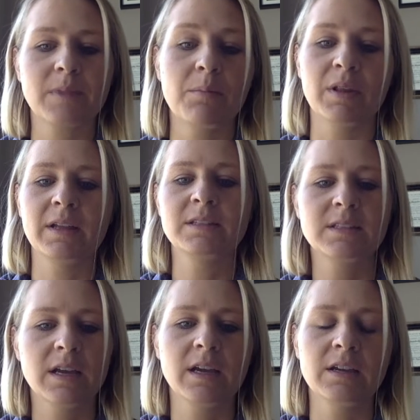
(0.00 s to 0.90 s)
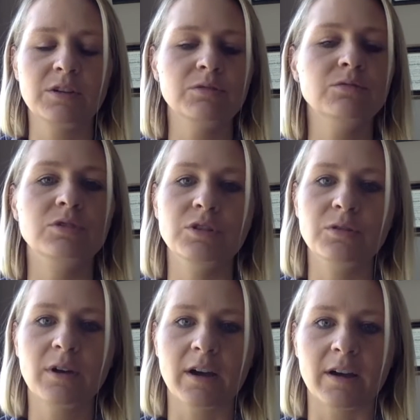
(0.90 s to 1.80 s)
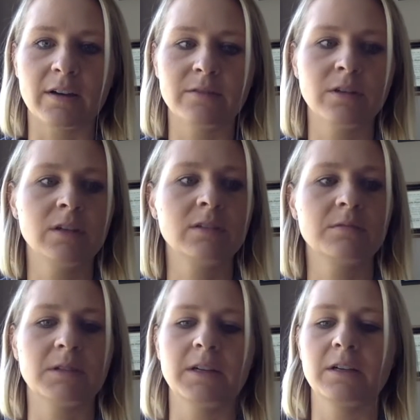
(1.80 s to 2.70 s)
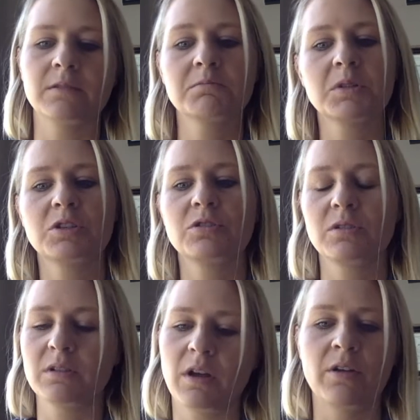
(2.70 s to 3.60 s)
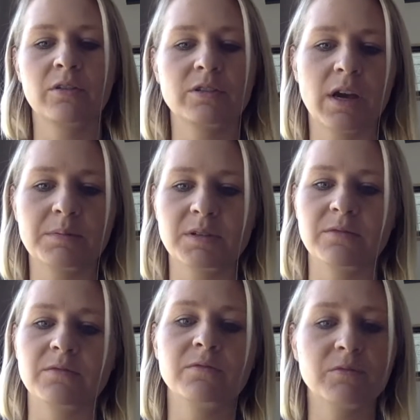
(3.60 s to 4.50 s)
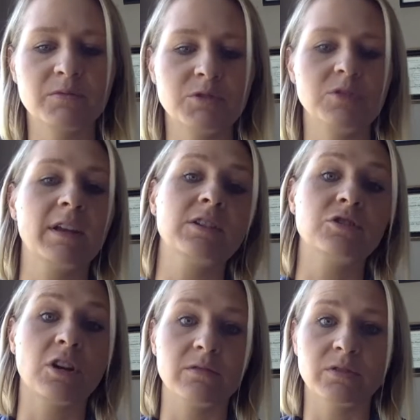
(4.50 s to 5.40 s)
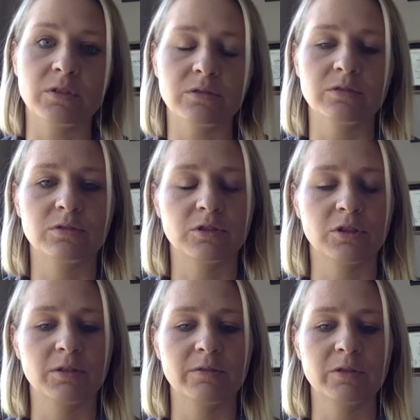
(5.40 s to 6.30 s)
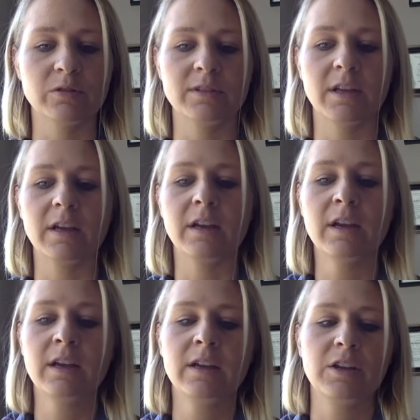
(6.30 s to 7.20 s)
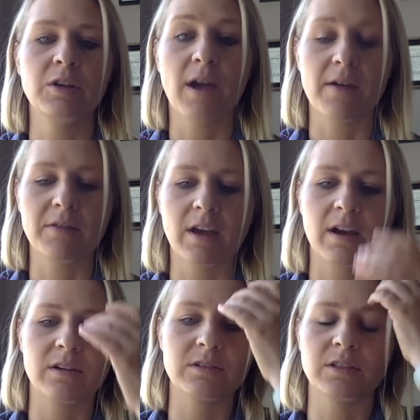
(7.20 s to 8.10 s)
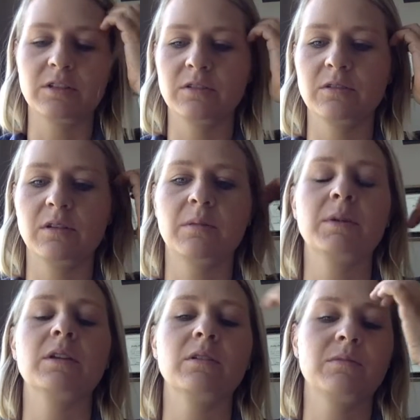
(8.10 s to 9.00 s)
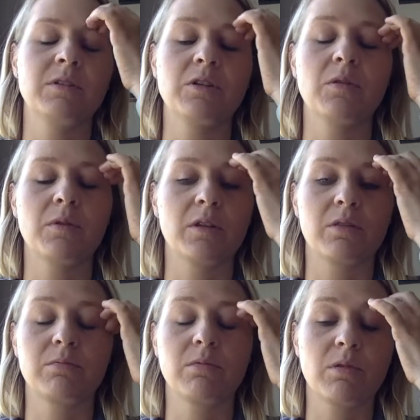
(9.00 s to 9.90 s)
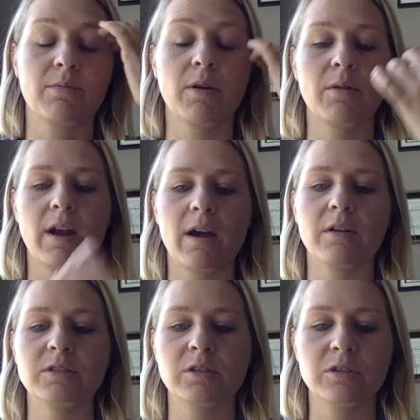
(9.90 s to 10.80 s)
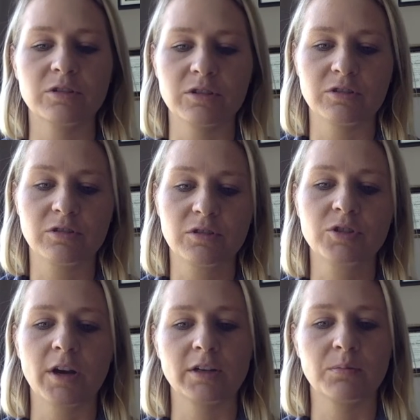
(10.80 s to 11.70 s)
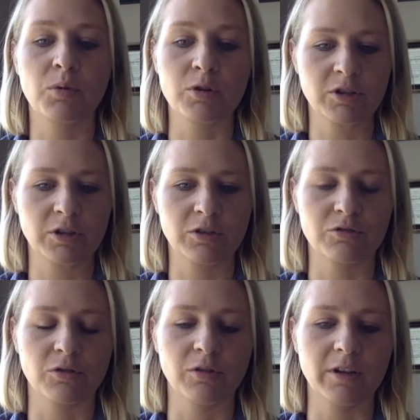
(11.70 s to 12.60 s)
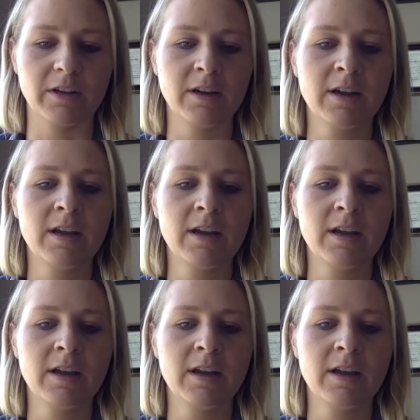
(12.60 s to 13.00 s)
But let's say you do have like other types of like junk foods or sugary foods that you have in the house and you don't want to throw it out, so you're just trying to portion control it.